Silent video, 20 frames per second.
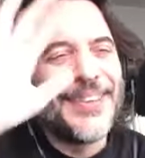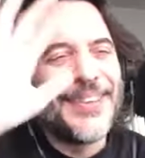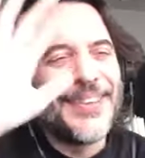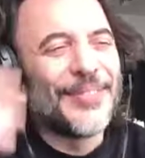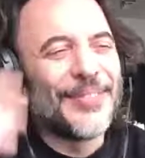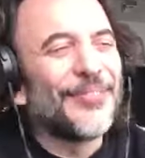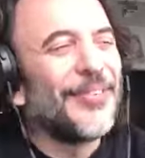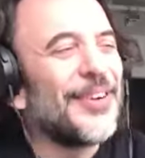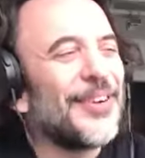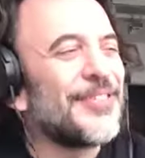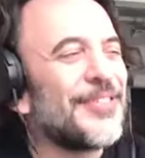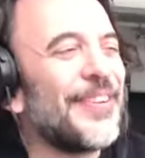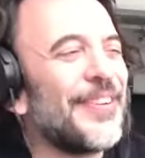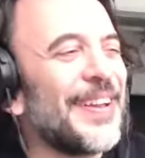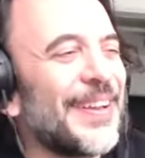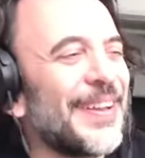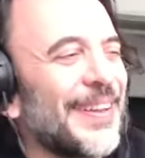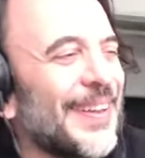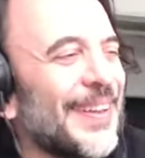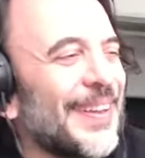And the first
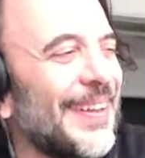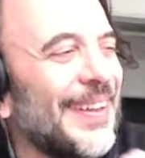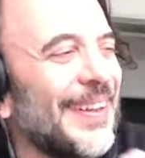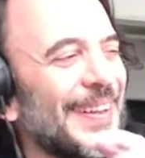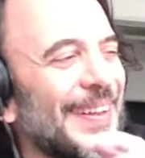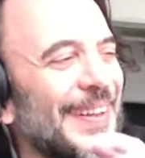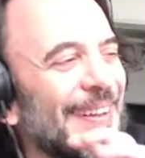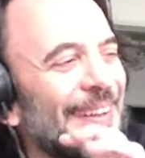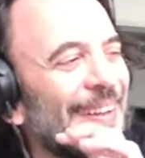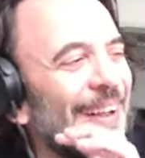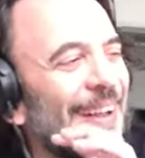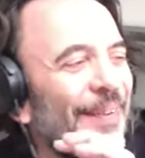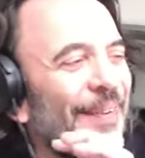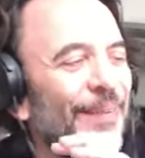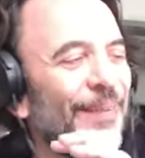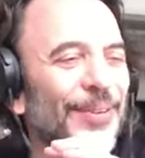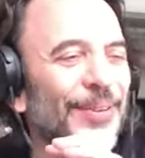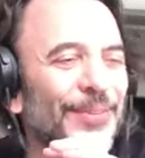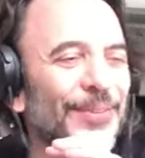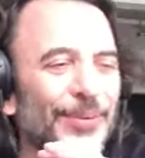thing I
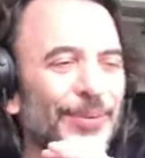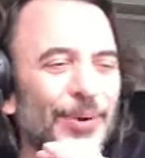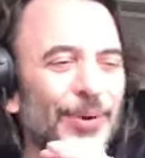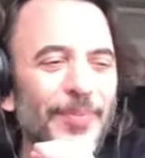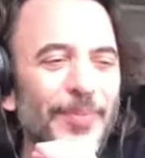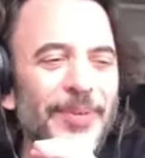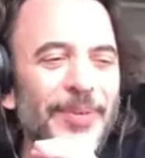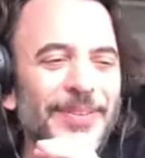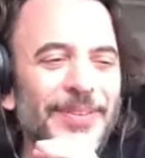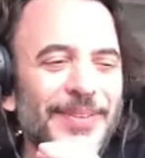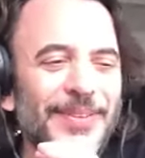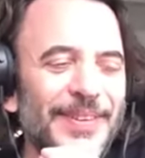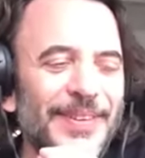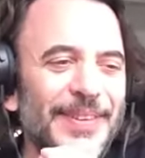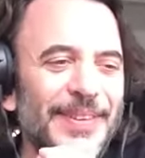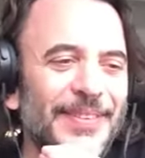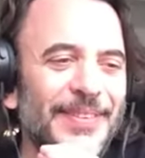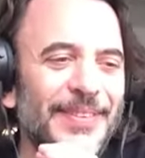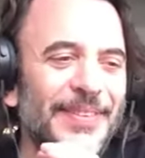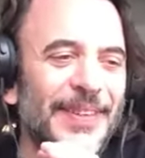want to comment
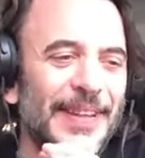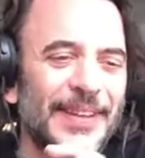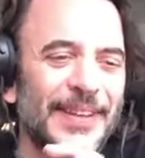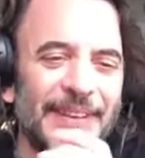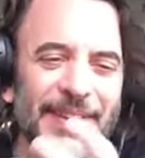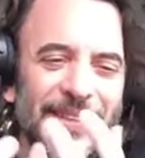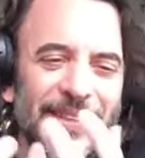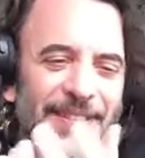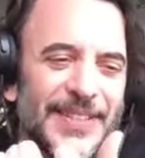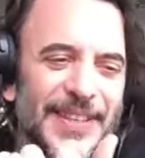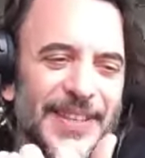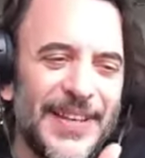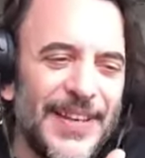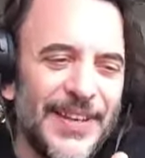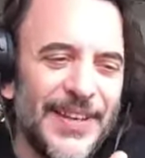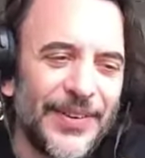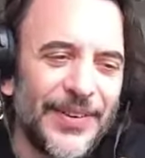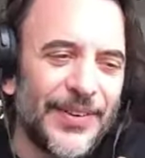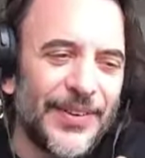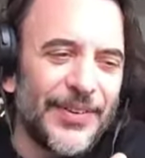is that it's
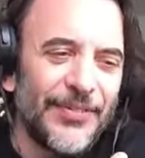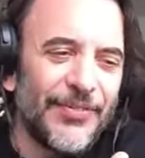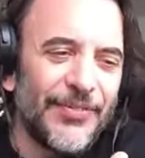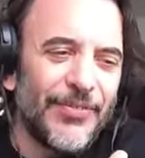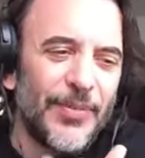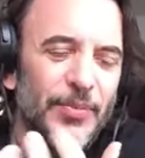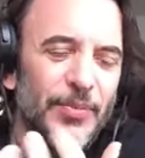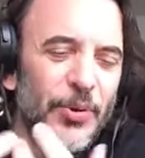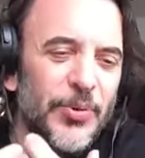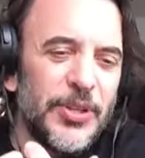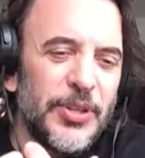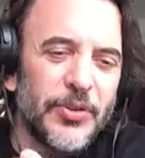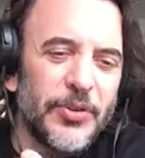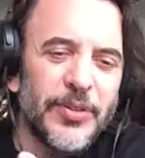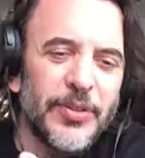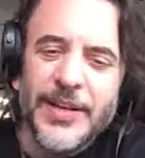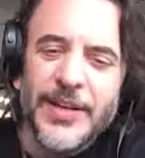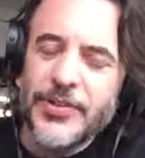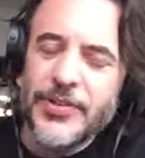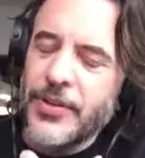clear from your
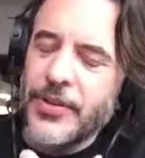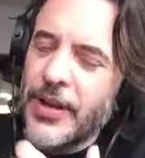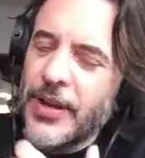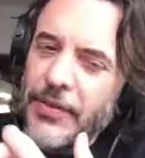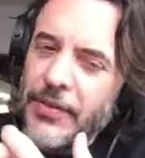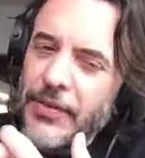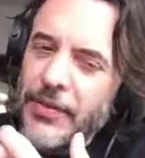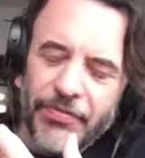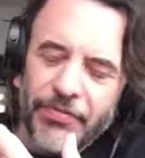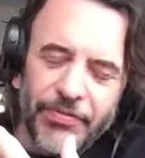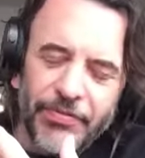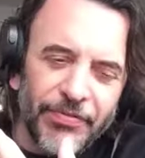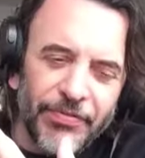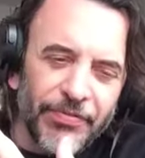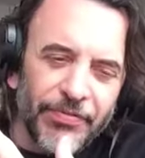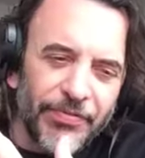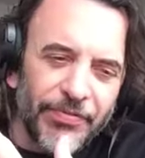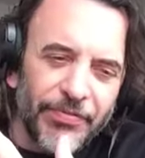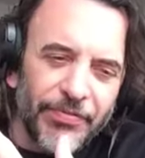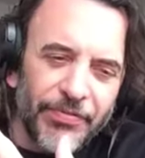introduction and
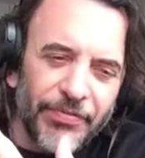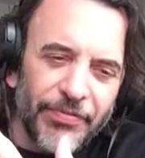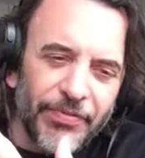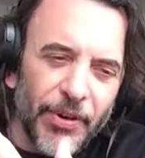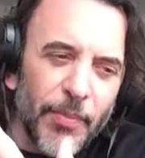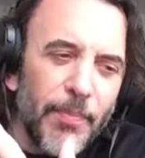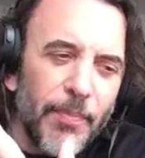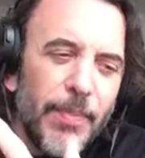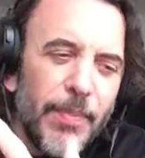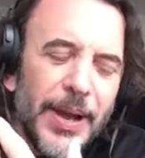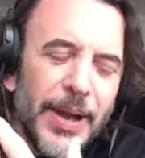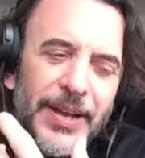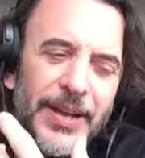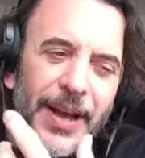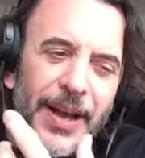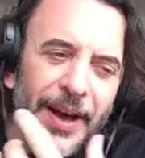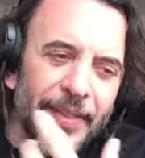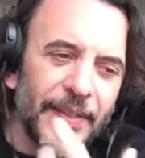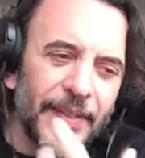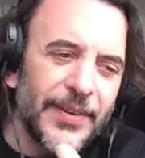from many
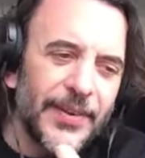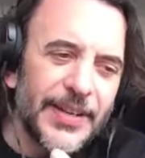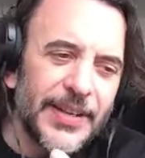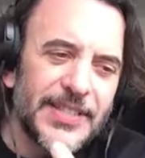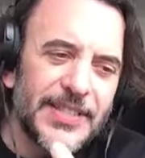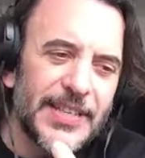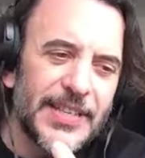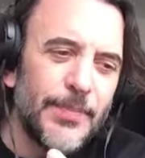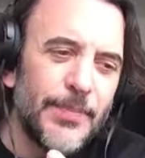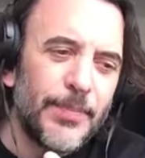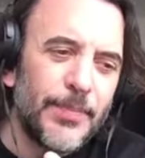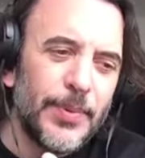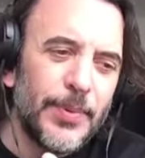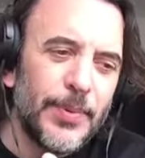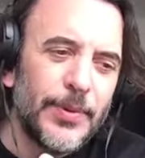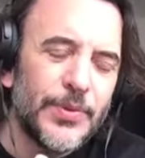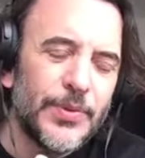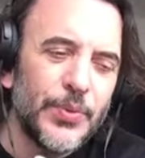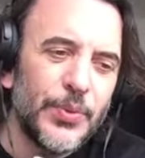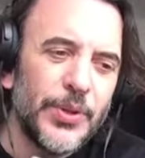other
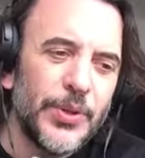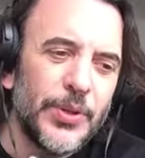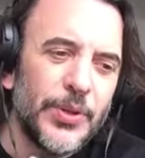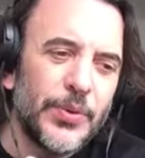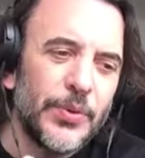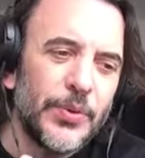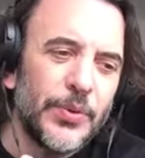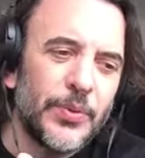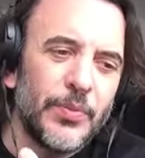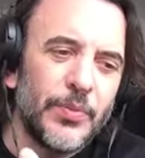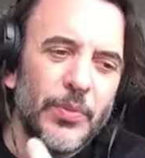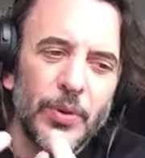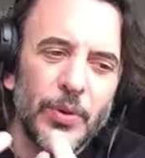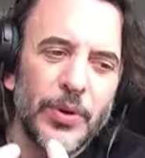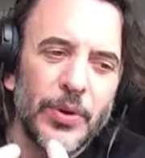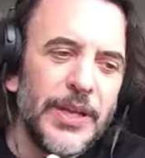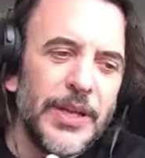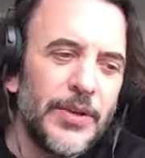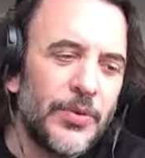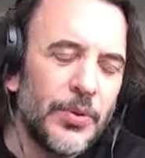examples we could
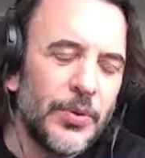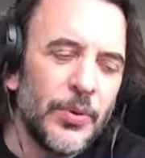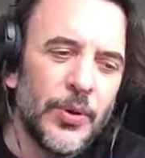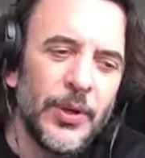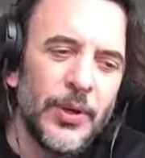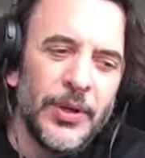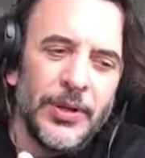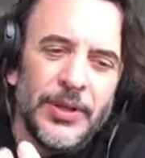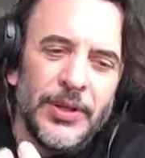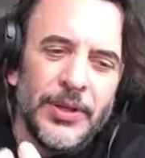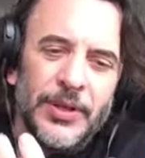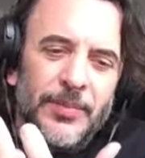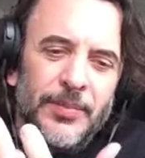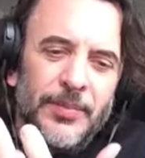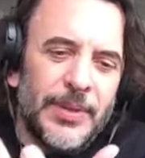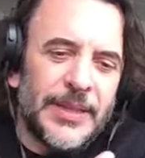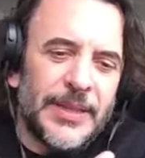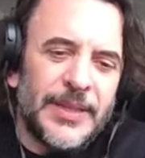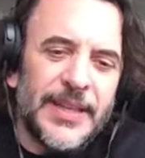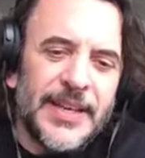look into,
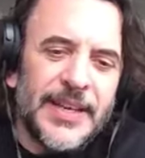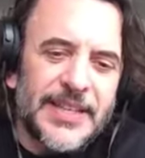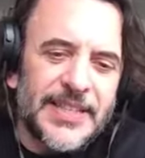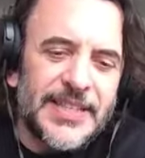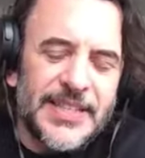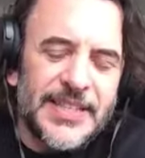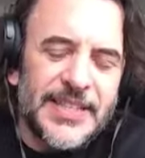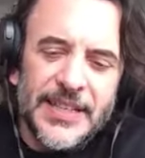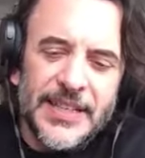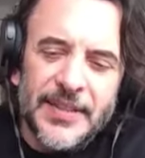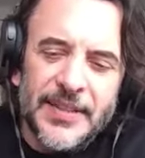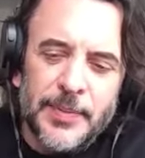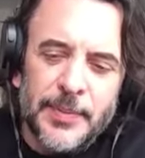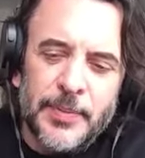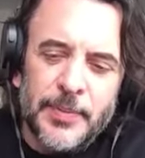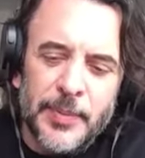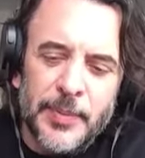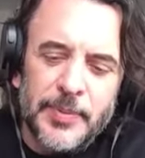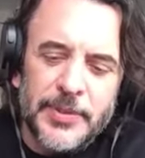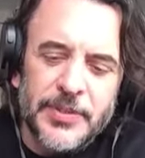but exceed the
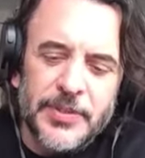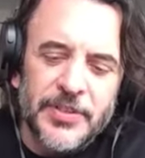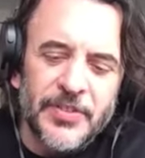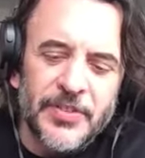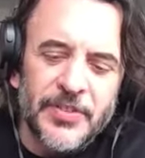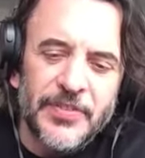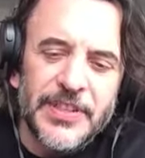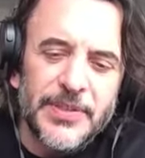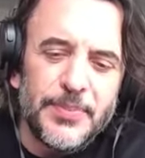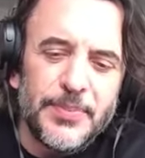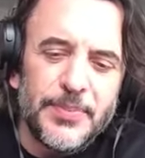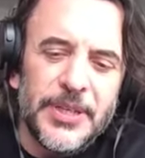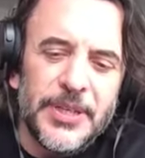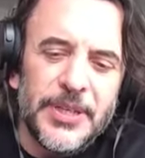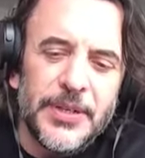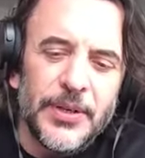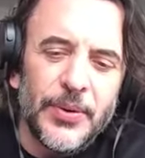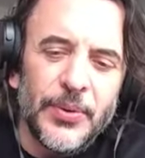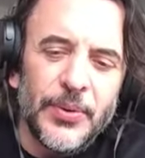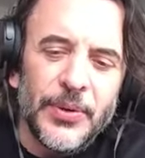purposes of this
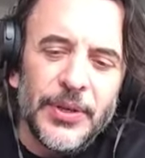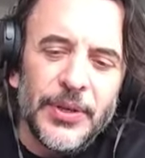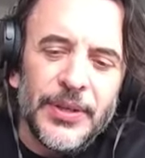video,